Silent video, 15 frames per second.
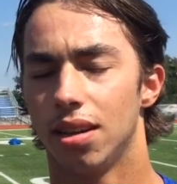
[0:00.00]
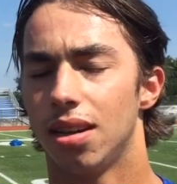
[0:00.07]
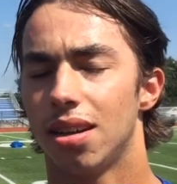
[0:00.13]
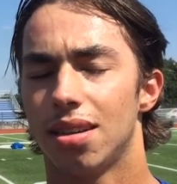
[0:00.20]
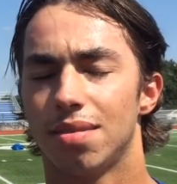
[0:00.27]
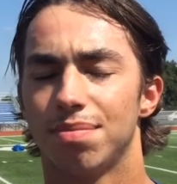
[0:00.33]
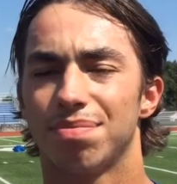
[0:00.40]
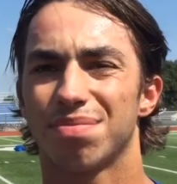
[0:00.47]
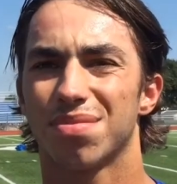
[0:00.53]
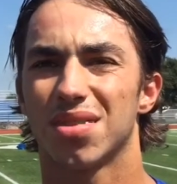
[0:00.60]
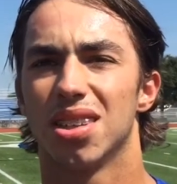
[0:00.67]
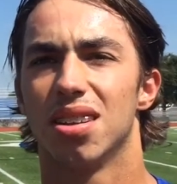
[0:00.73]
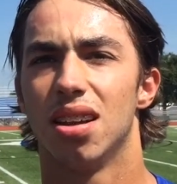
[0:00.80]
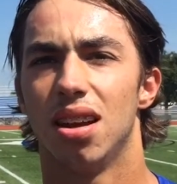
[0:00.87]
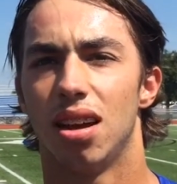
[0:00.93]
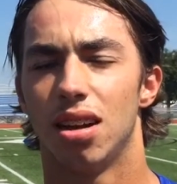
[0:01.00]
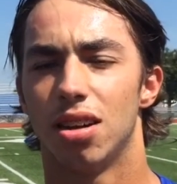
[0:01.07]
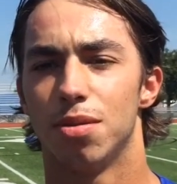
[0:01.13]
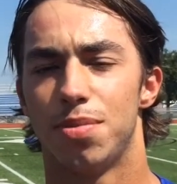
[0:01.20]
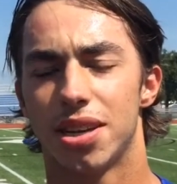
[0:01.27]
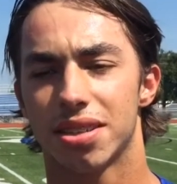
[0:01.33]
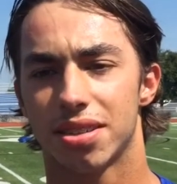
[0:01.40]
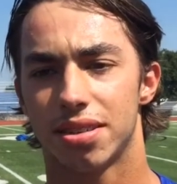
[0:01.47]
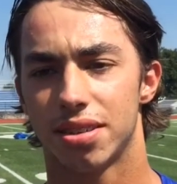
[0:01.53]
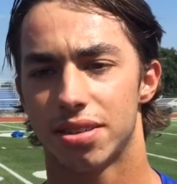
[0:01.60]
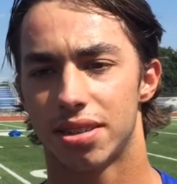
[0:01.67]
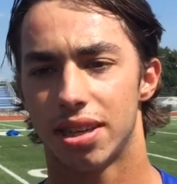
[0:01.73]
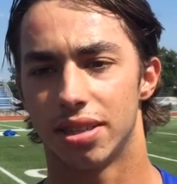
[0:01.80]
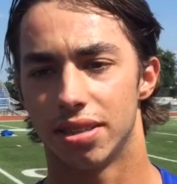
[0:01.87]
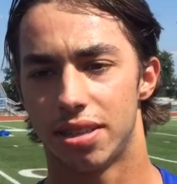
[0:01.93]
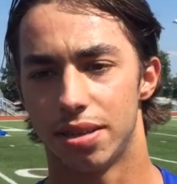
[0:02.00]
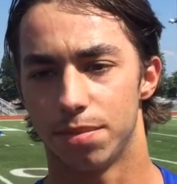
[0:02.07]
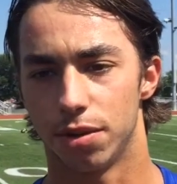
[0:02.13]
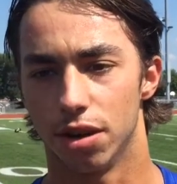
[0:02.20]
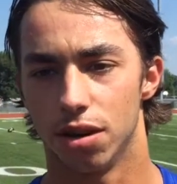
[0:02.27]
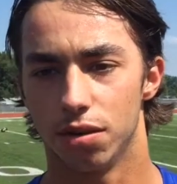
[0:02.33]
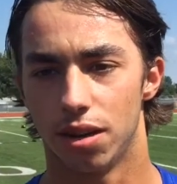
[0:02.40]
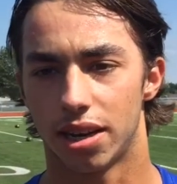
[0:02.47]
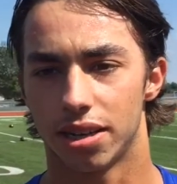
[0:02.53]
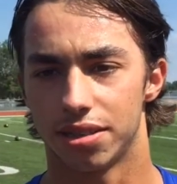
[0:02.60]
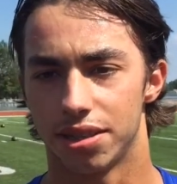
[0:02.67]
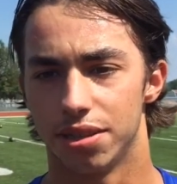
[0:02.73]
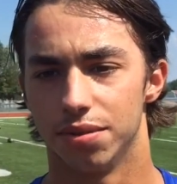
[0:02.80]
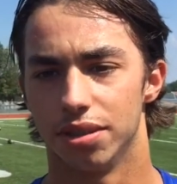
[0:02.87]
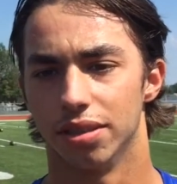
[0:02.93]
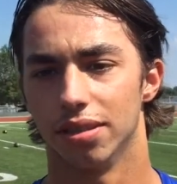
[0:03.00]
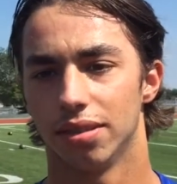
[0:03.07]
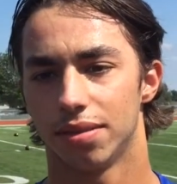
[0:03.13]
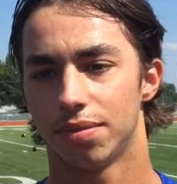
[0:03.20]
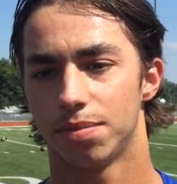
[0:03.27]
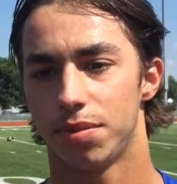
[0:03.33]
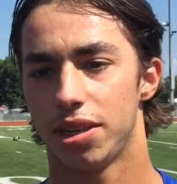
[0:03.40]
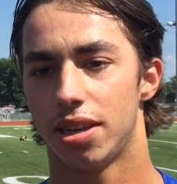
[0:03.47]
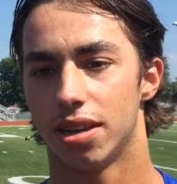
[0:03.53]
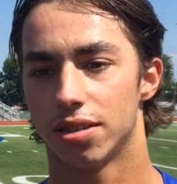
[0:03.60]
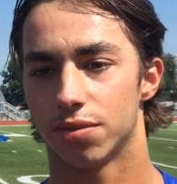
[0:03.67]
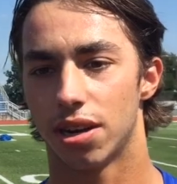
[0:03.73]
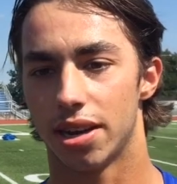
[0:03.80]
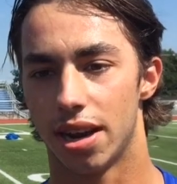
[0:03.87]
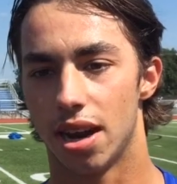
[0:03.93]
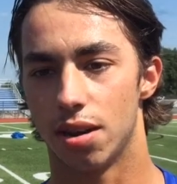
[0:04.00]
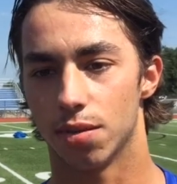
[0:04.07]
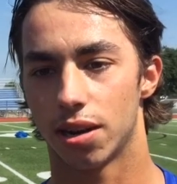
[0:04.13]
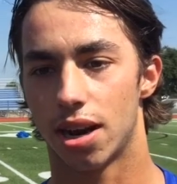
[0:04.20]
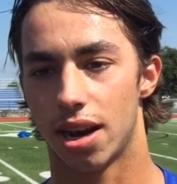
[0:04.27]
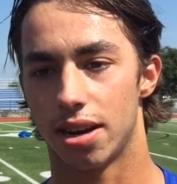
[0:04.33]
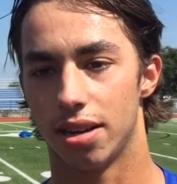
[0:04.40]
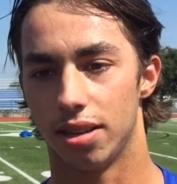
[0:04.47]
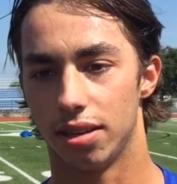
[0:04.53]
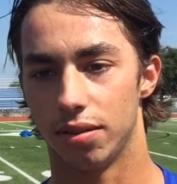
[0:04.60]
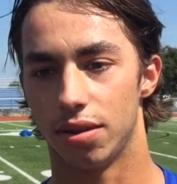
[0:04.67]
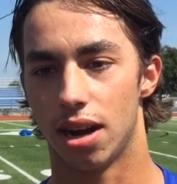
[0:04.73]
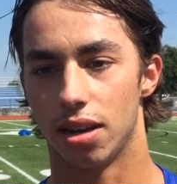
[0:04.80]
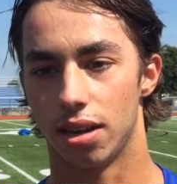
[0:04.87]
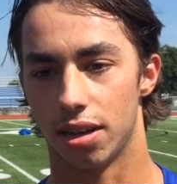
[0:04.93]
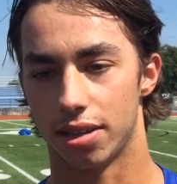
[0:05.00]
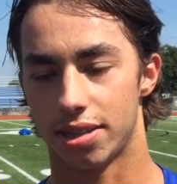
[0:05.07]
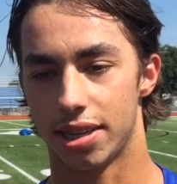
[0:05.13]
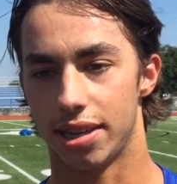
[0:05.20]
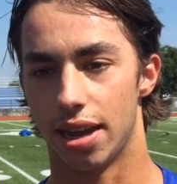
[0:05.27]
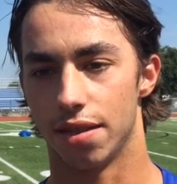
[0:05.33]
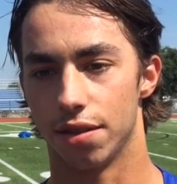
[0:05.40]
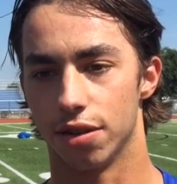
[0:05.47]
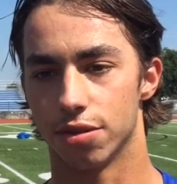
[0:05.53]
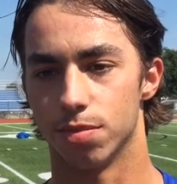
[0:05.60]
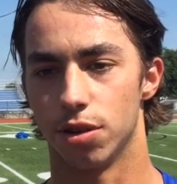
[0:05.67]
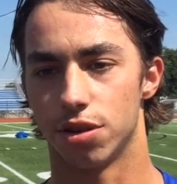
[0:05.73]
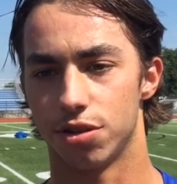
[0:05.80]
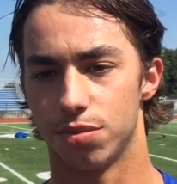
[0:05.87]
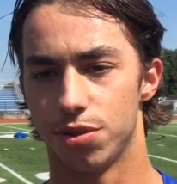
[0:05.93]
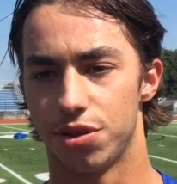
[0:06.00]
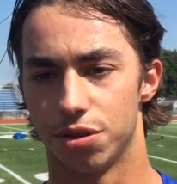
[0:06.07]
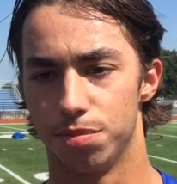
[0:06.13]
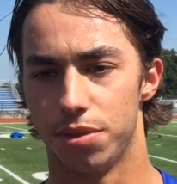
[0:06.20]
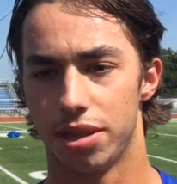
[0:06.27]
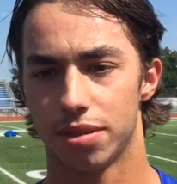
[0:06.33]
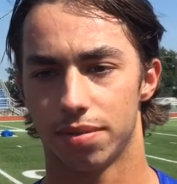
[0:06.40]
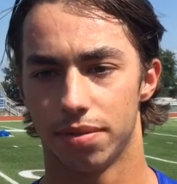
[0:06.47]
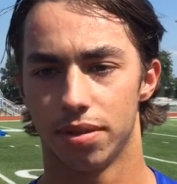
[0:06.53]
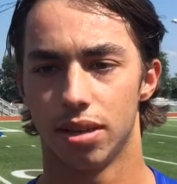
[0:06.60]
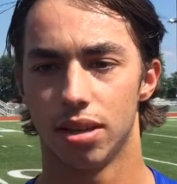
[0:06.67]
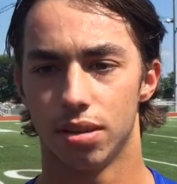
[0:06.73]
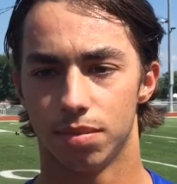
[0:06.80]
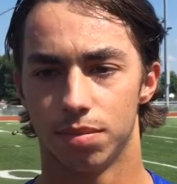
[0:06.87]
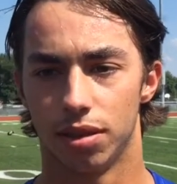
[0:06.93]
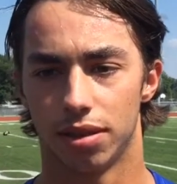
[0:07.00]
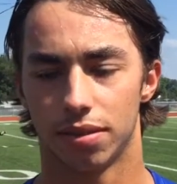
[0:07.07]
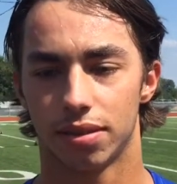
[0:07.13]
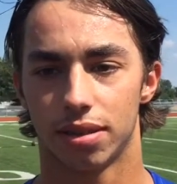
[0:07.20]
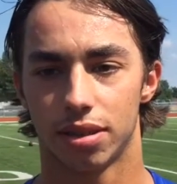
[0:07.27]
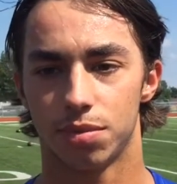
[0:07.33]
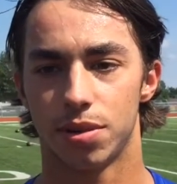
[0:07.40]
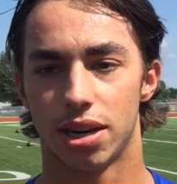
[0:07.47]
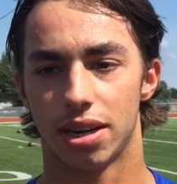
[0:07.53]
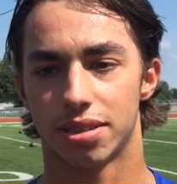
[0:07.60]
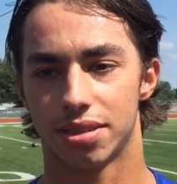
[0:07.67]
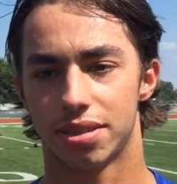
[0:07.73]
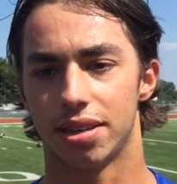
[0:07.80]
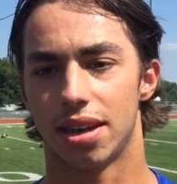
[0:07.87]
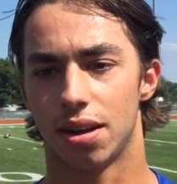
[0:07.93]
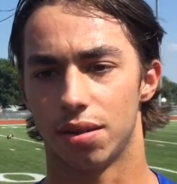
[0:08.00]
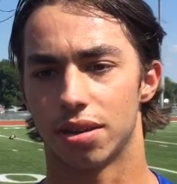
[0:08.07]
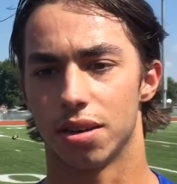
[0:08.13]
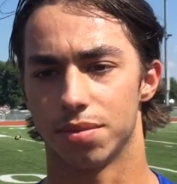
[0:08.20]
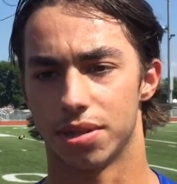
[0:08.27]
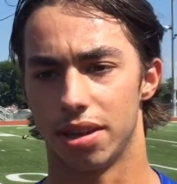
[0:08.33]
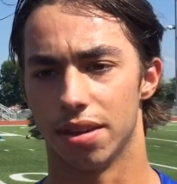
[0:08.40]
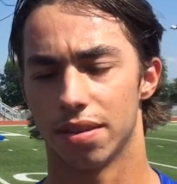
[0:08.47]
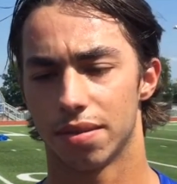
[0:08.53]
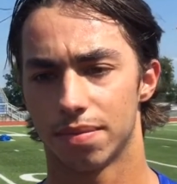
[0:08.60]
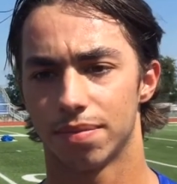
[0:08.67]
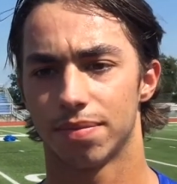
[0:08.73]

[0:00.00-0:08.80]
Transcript: Um, I don't know, basically just seeing the team grow like as a unit because right now we're kind of not like together as much as we should be. Uh-huh. But it'll be nice to see how it comes together.